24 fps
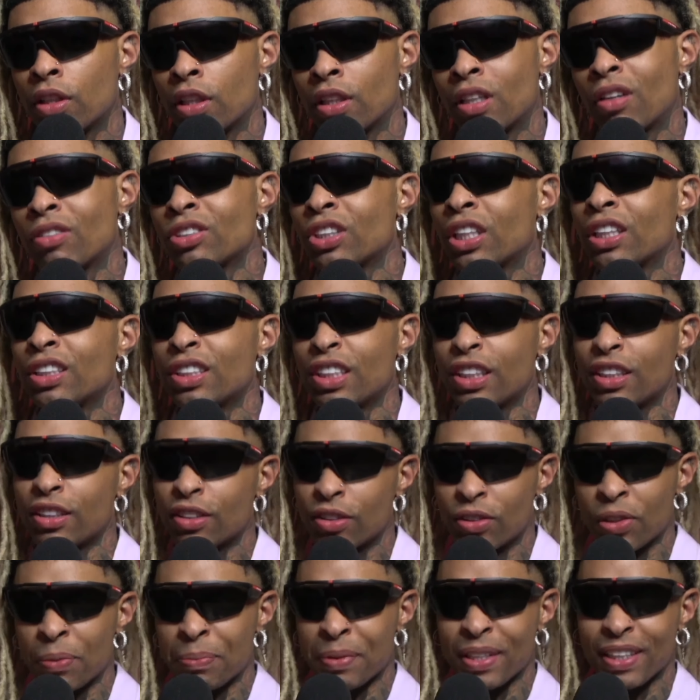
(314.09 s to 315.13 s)
And I was like, either
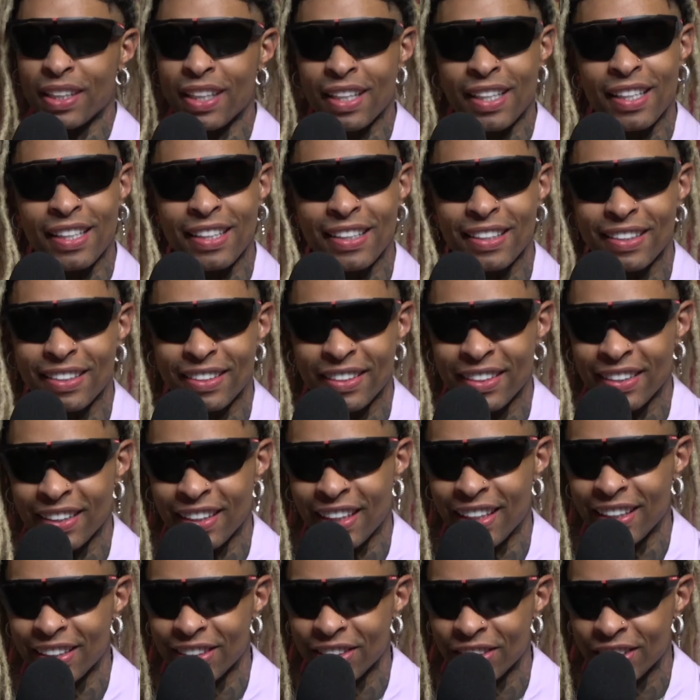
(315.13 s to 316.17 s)
gonna be yay or
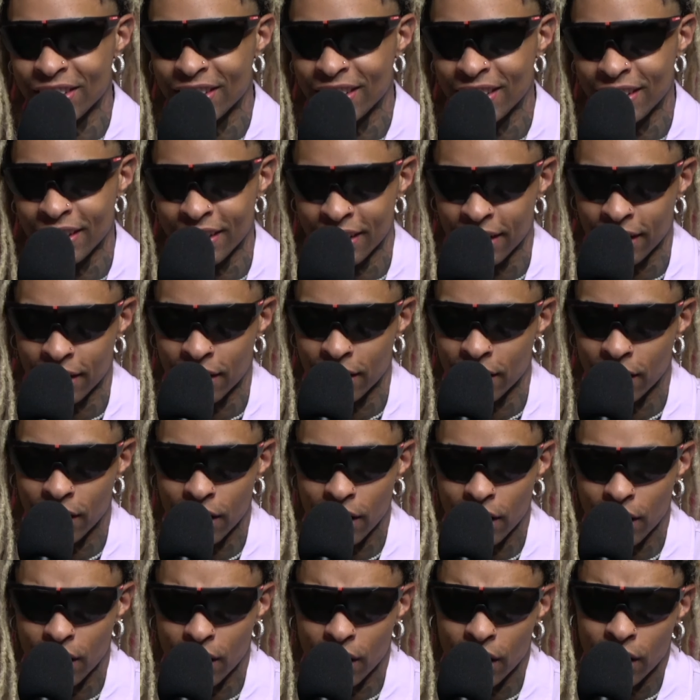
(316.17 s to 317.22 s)
like Jersey, and then
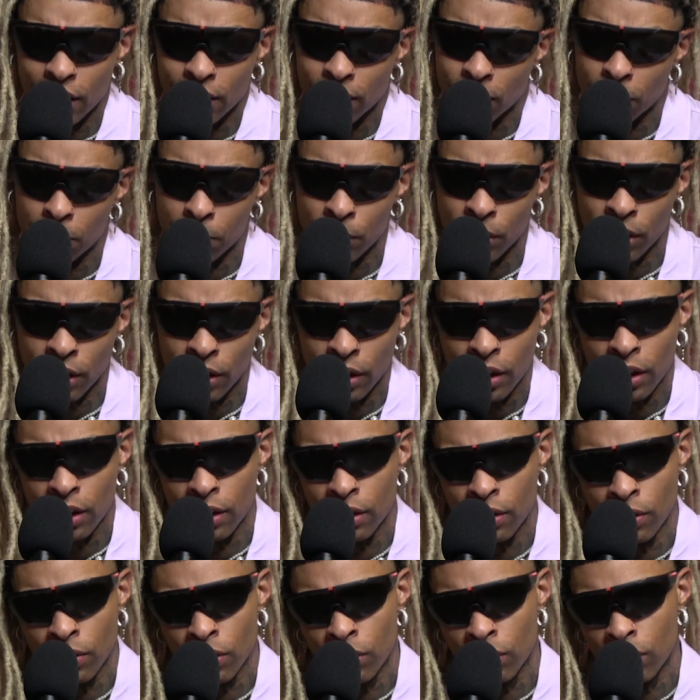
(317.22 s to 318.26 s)
ended up being yay,
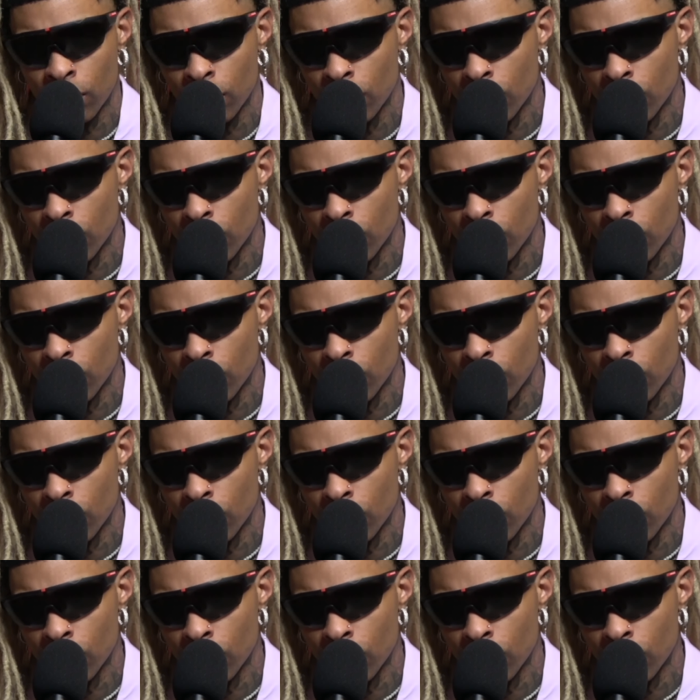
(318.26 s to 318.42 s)
you know.